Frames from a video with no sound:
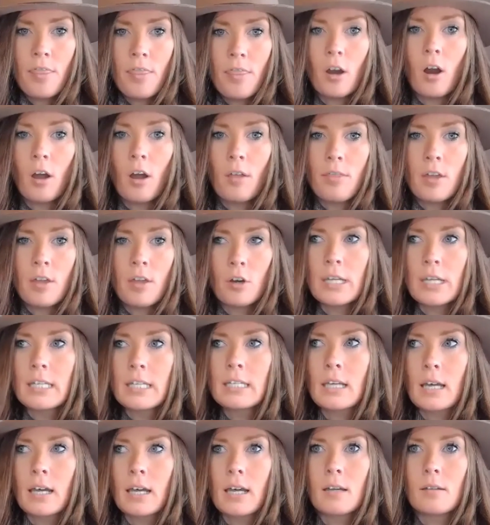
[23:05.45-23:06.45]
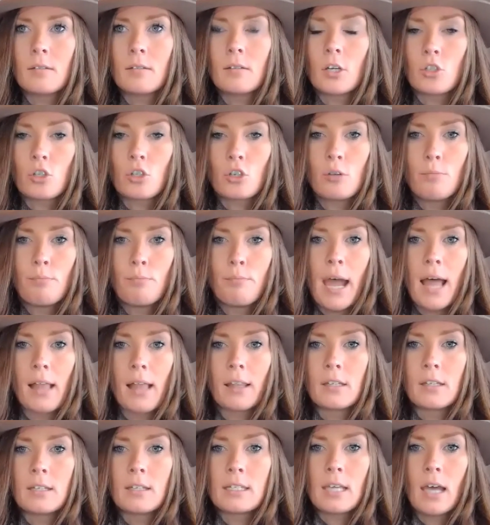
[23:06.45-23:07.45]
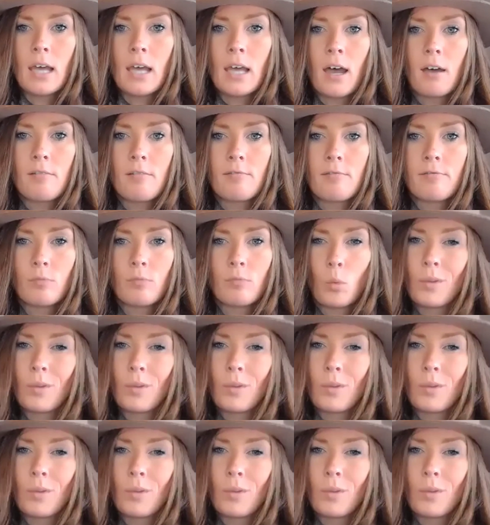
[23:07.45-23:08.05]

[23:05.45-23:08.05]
there is a certain balance of,